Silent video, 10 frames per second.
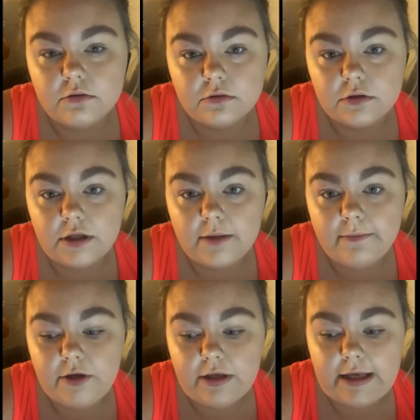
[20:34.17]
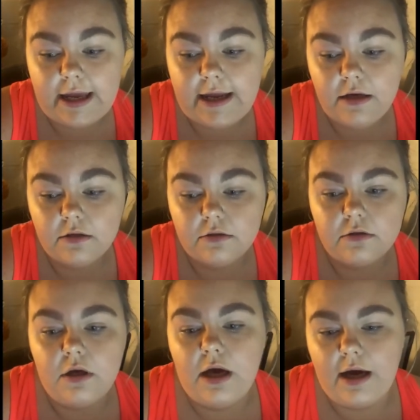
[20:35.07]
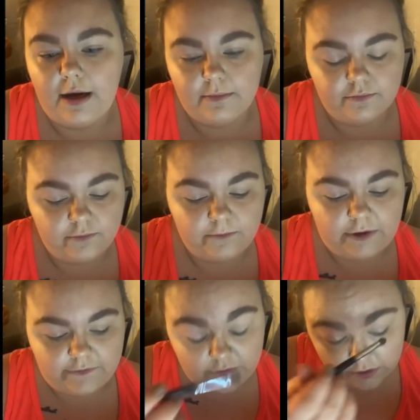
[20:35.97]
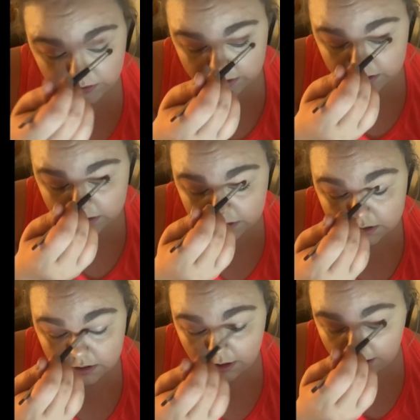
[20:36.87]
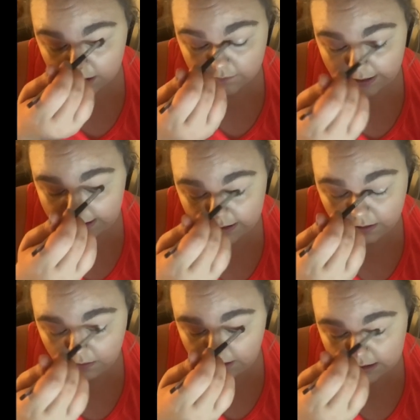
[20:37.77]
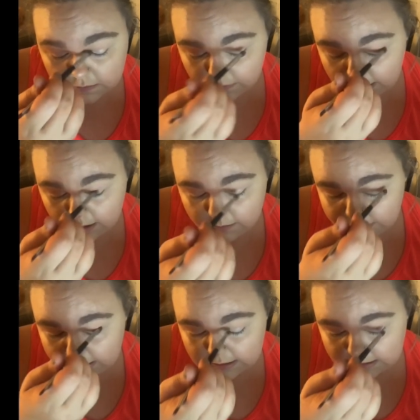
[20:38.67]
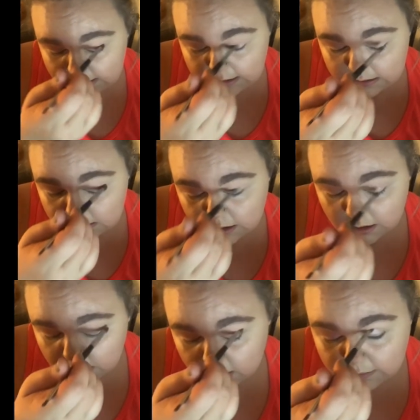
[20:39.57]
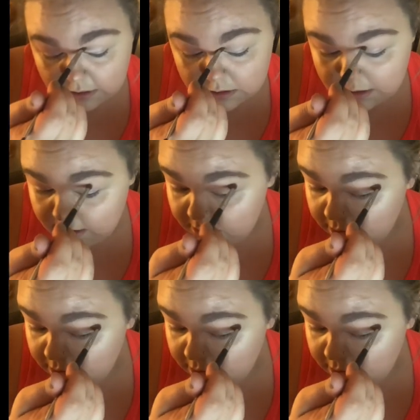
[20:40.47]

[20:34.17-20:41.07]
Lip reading: to communicate. We've used our radio as well because it likes to turn on our music,